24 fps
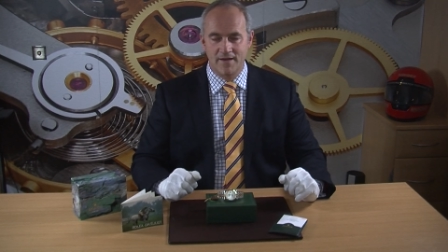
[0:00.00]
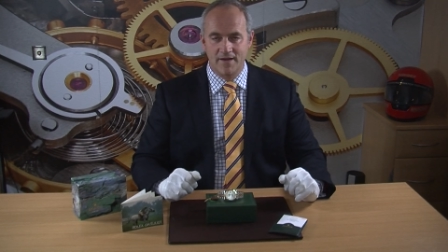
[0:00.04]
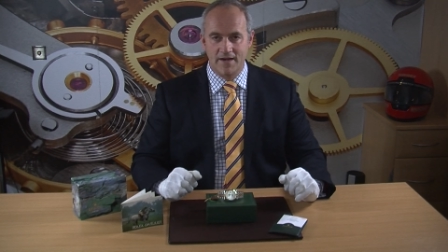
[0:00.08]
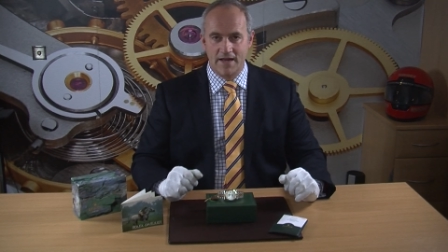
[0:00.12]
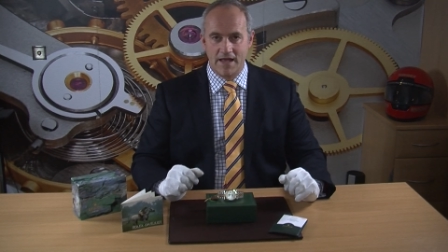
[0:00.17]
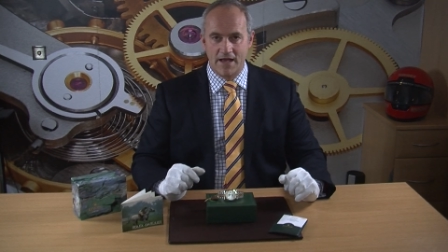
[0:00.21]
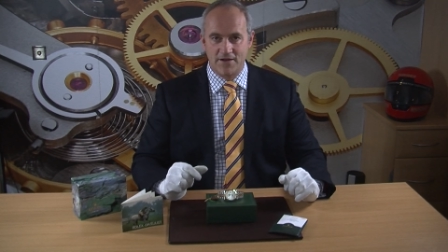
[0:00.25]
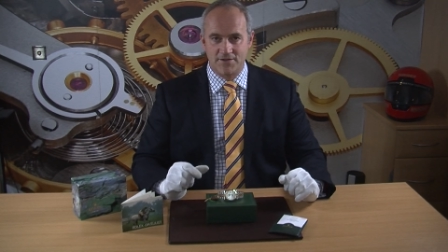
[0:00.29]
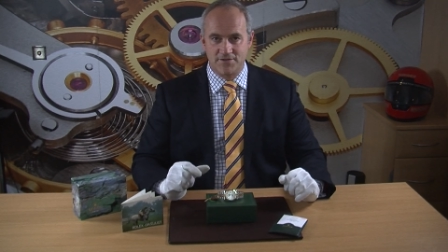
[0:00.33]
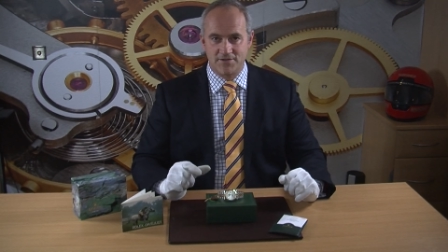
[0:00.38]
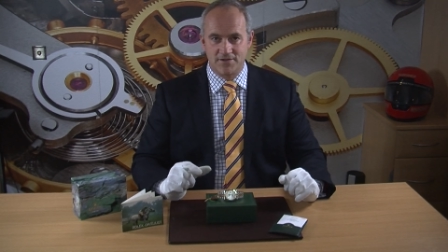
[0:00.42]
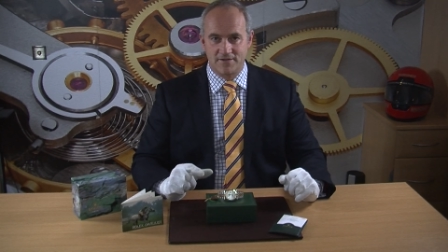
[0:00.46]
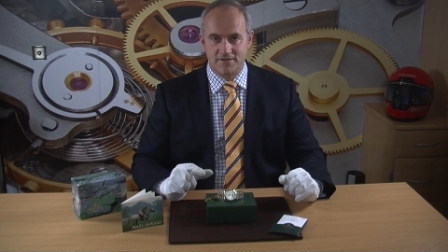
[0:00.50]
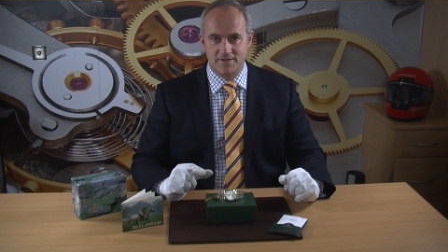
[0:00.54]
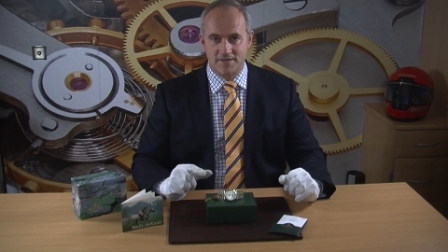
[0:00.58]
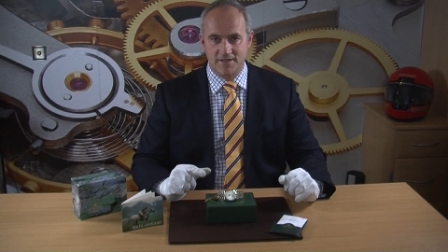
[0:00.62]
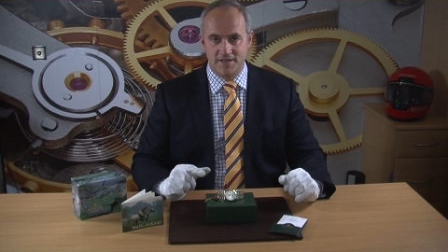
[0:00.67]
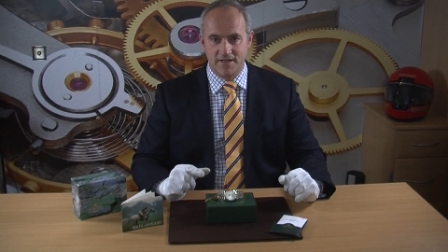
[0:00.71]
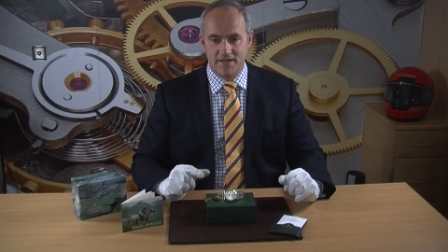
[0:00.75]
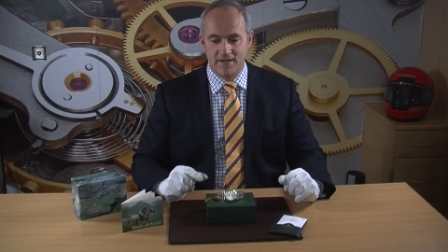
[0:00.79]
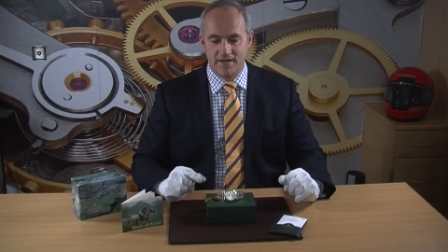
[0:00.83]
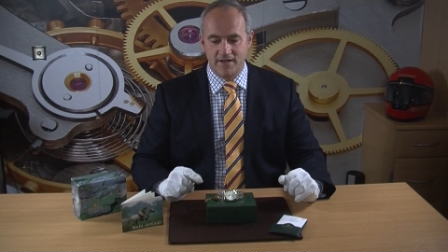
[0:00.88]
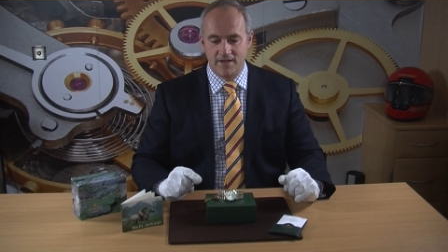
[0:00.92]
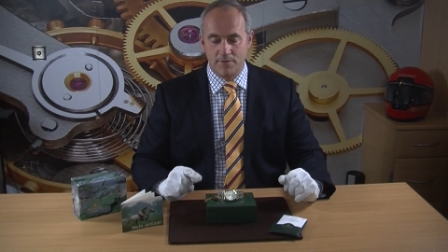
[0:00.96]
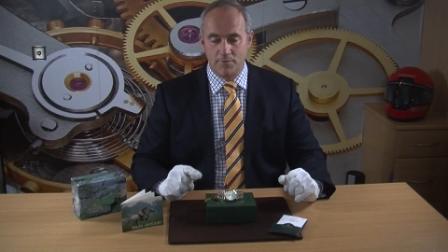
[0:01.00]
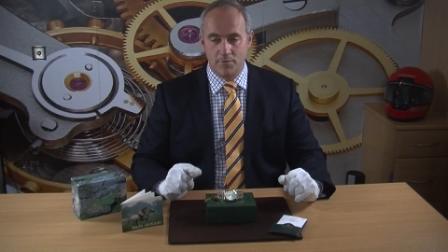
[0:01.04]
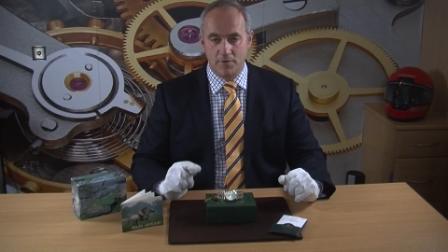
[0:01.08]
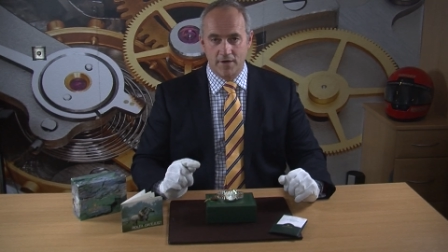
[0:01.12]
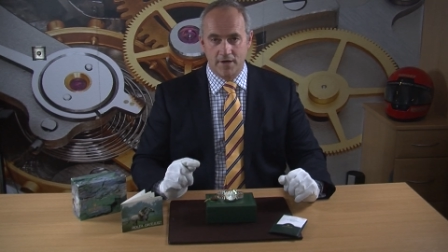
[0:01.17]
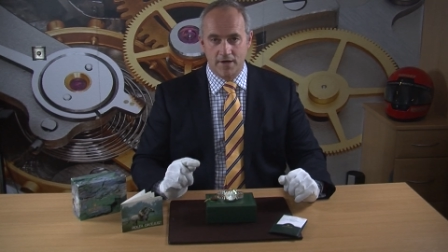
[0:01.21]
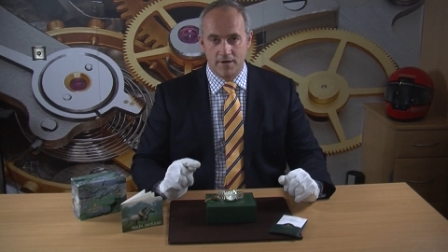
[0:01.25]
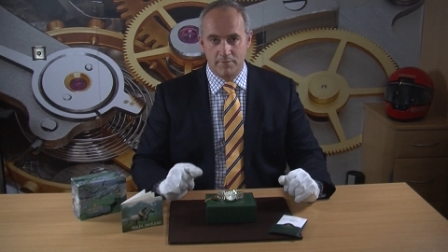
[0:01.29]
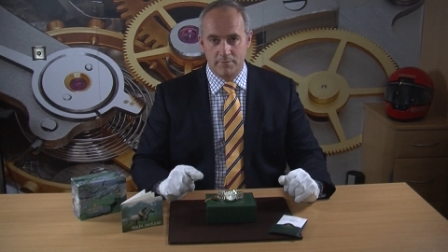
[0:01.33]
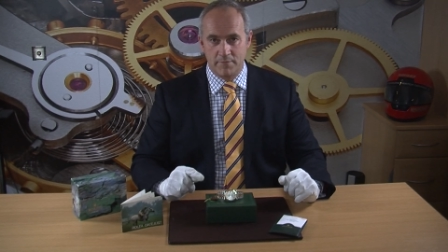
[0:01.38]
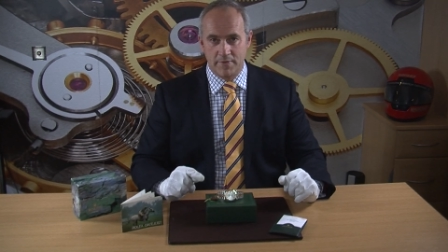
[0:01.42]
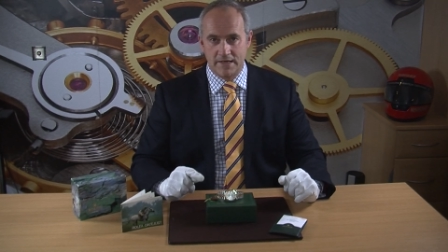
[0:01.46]
Now, as you can see here, we'll
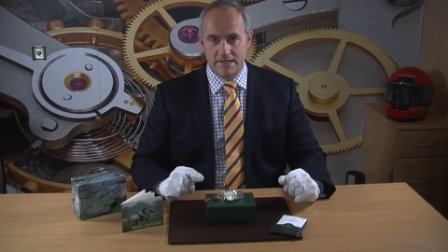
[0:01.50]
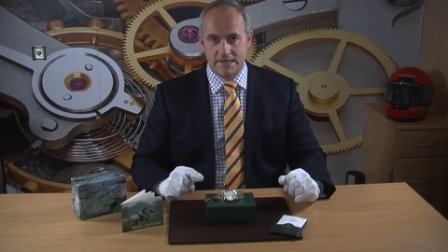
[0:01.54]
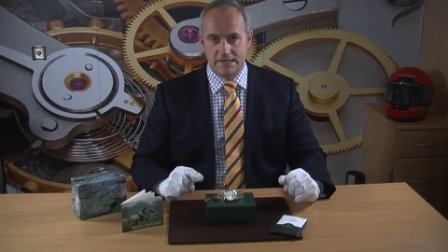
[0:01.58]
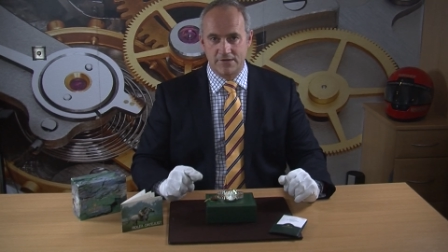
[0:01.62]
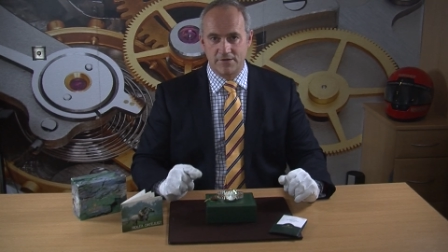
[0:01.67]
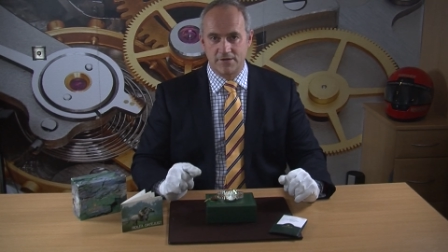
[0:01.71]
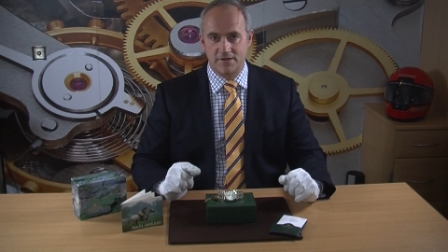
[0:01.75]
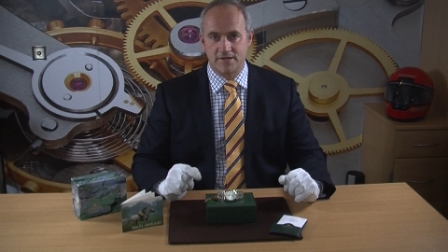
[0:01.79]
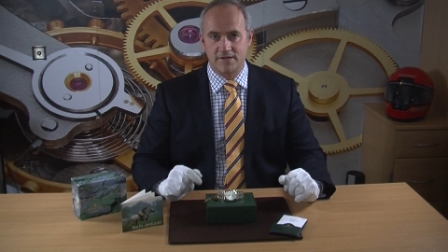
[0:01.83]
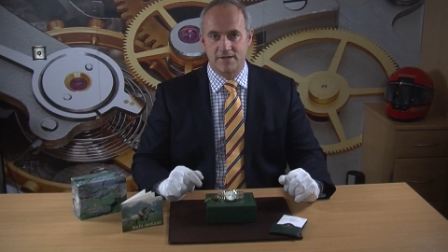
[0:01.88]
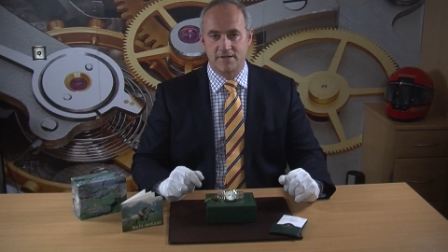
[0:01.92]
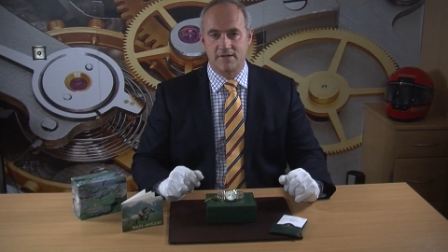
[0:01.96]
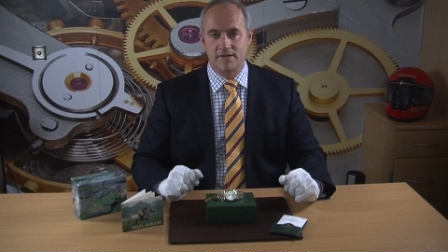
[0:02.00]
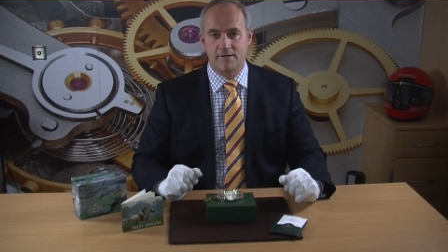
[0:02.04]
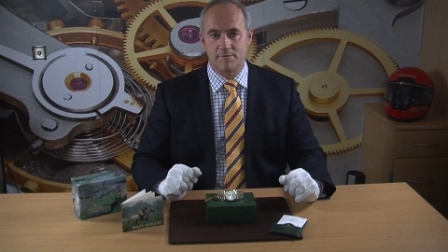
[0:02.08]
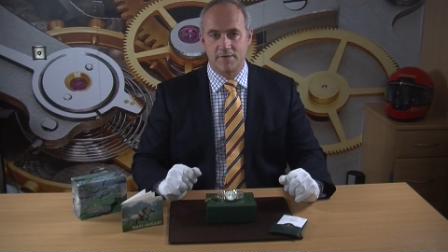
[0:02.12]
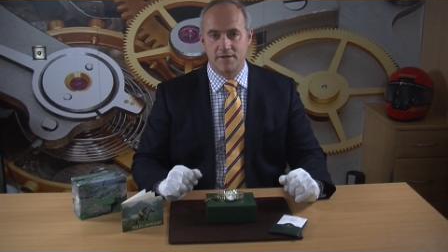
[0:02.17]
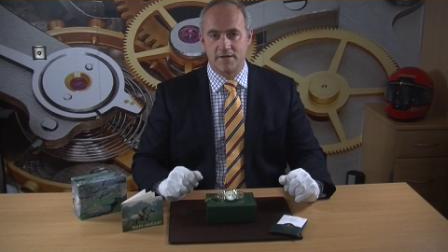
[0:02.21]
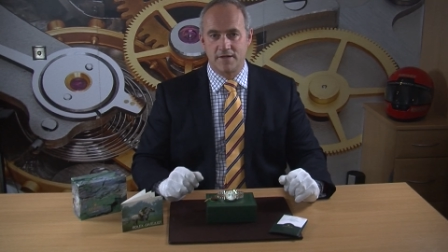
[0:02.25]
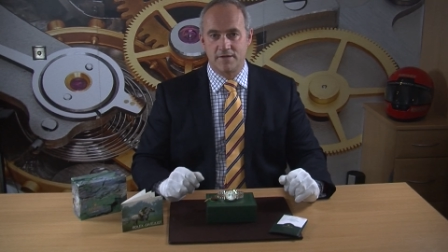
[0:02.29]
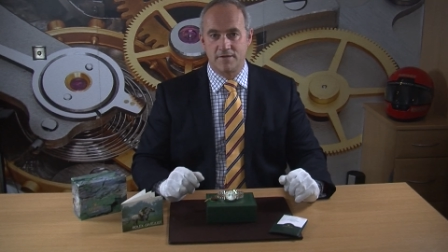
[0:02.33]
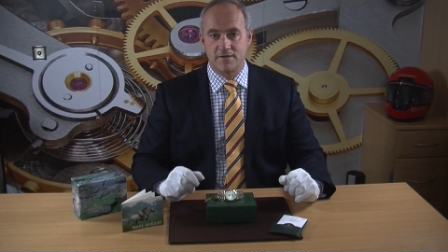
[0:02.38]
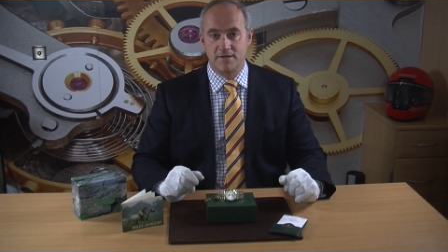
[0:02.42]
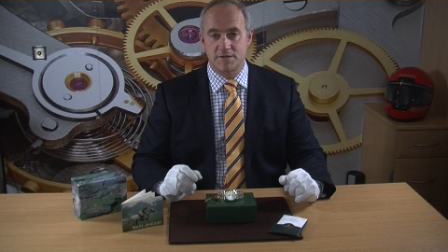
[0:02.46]
get a better look at it in a minute.